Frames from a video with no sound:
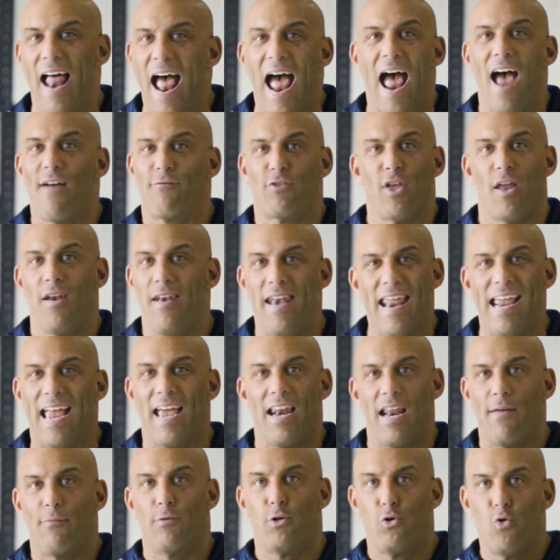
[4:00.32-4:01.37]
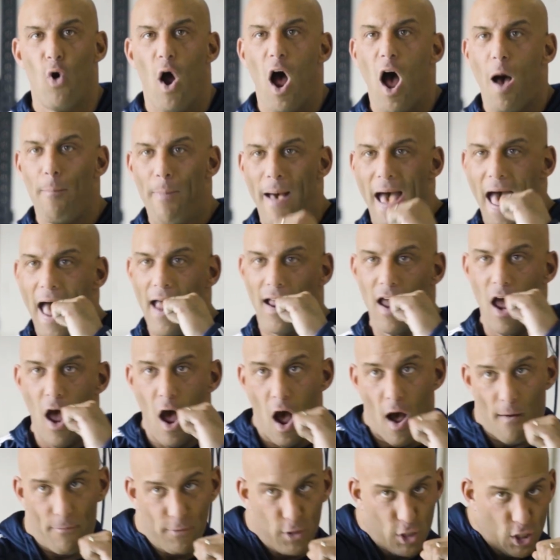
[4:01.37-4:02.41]
have the negative drawback
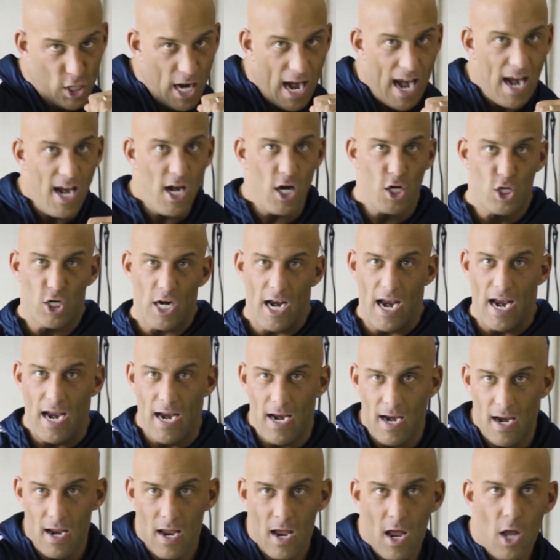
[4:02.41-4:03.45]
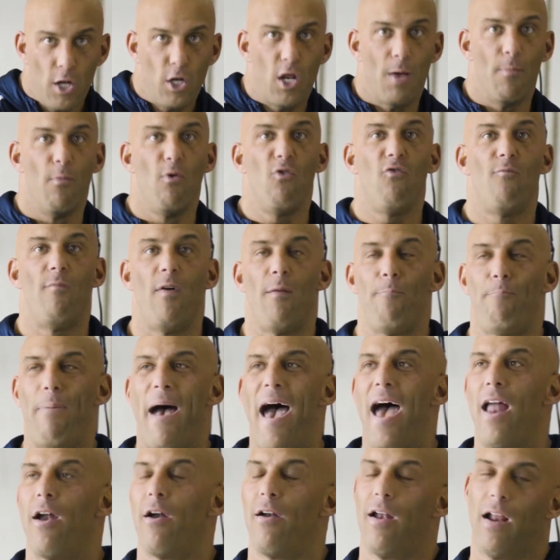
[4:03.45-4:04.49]
of changing the movement
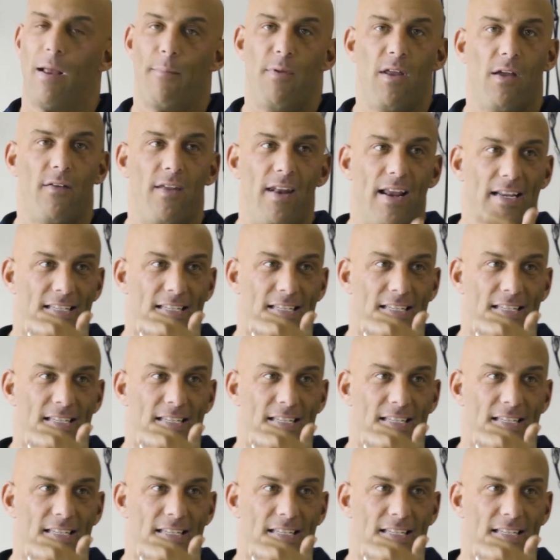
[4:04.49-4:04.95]
pattern. Let me give you an